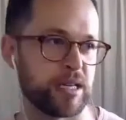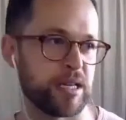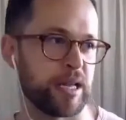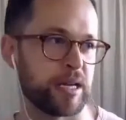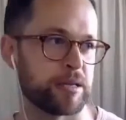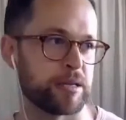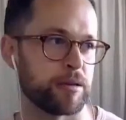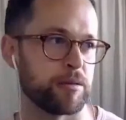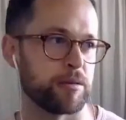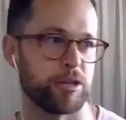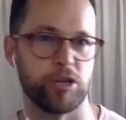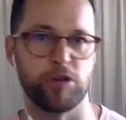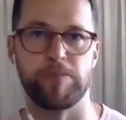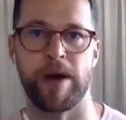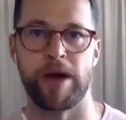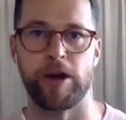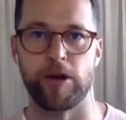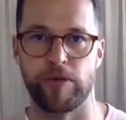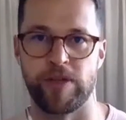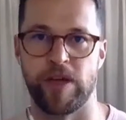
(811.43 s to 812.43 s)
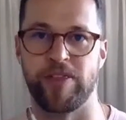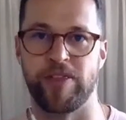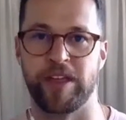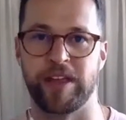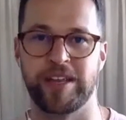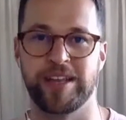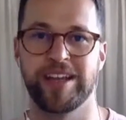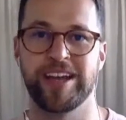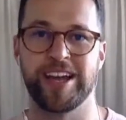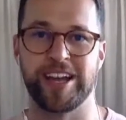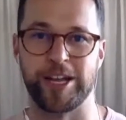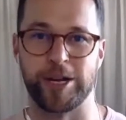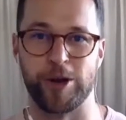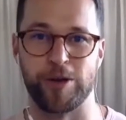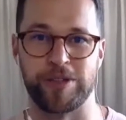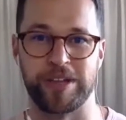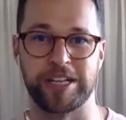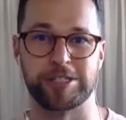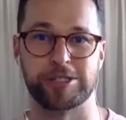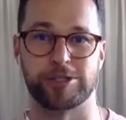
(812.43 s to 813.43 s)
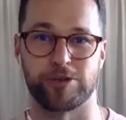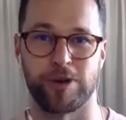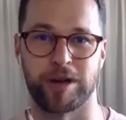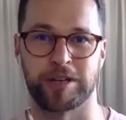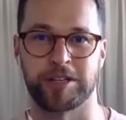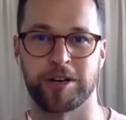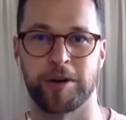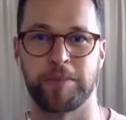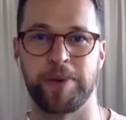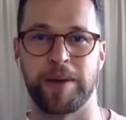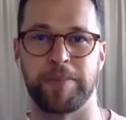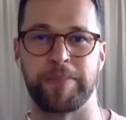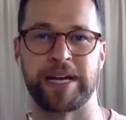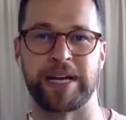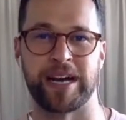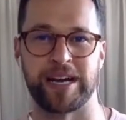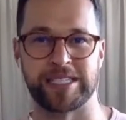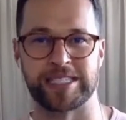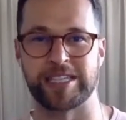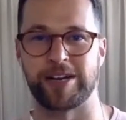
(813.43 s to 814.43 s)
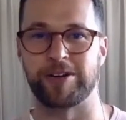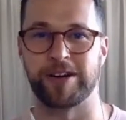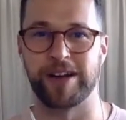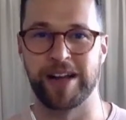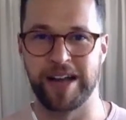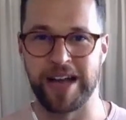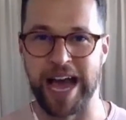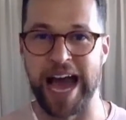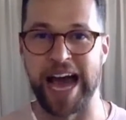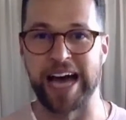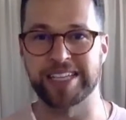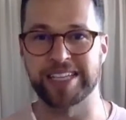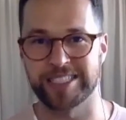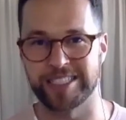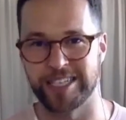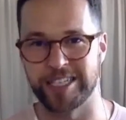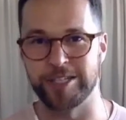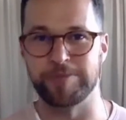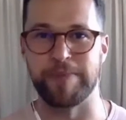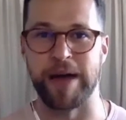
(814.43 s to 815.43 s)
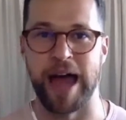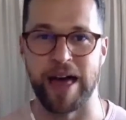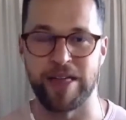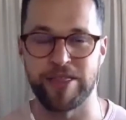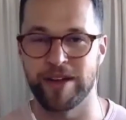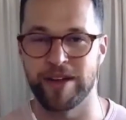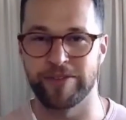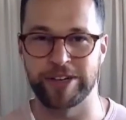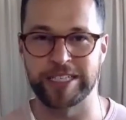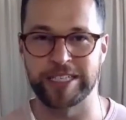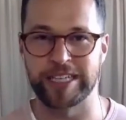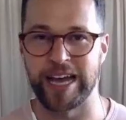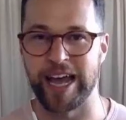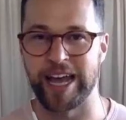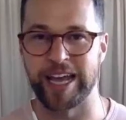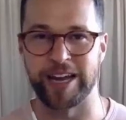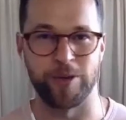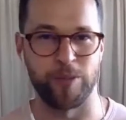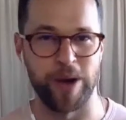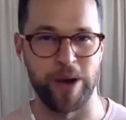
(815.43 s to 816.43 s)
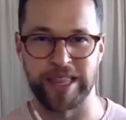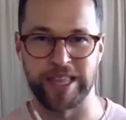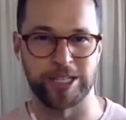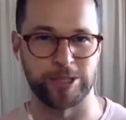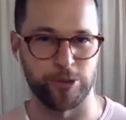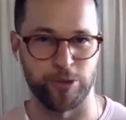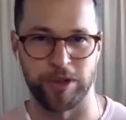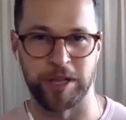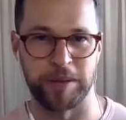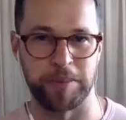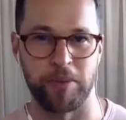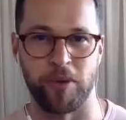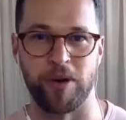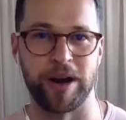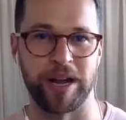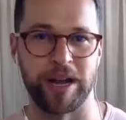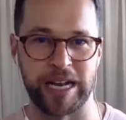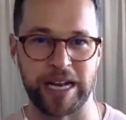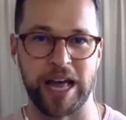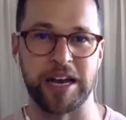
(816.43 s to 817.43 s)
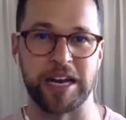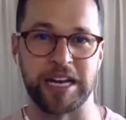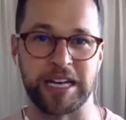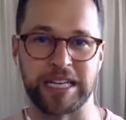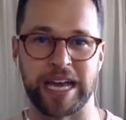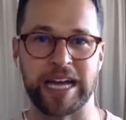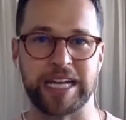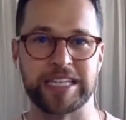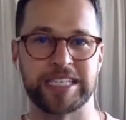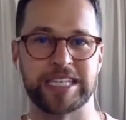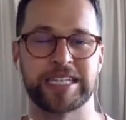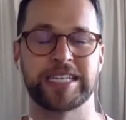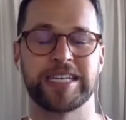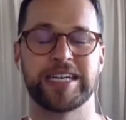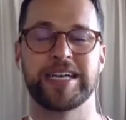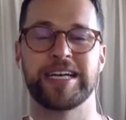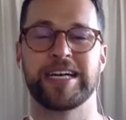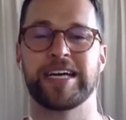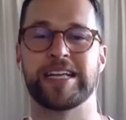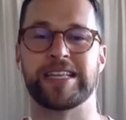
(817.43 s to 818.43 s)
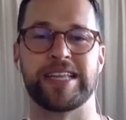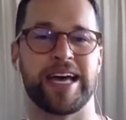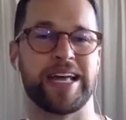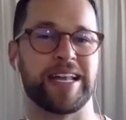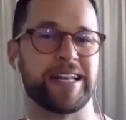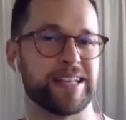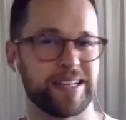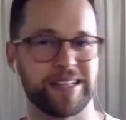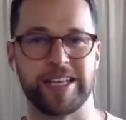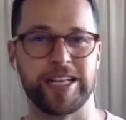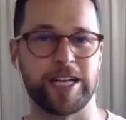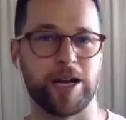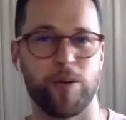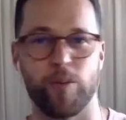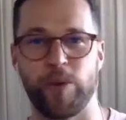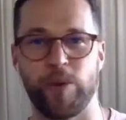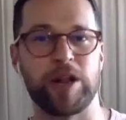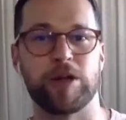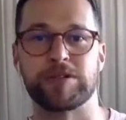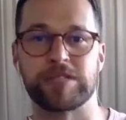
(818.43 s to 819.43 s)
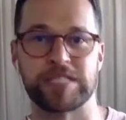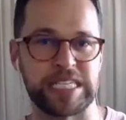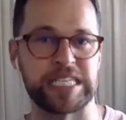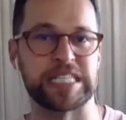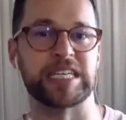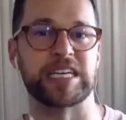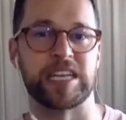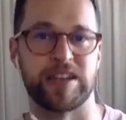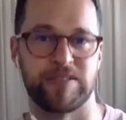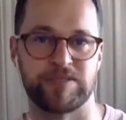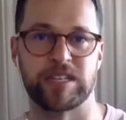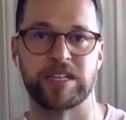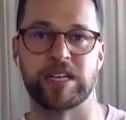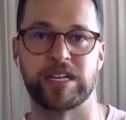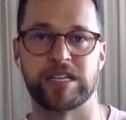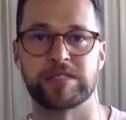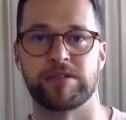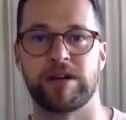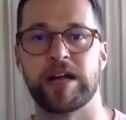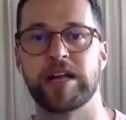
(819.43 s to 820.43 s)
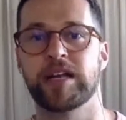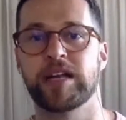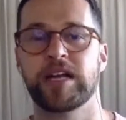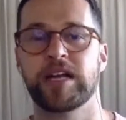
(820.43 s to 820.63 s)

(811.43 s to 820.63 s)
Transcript: to like do better than the the instructor, but because they're asked to do math every day in a way that's really boring and unengaging, then we don't see the giftedness, right?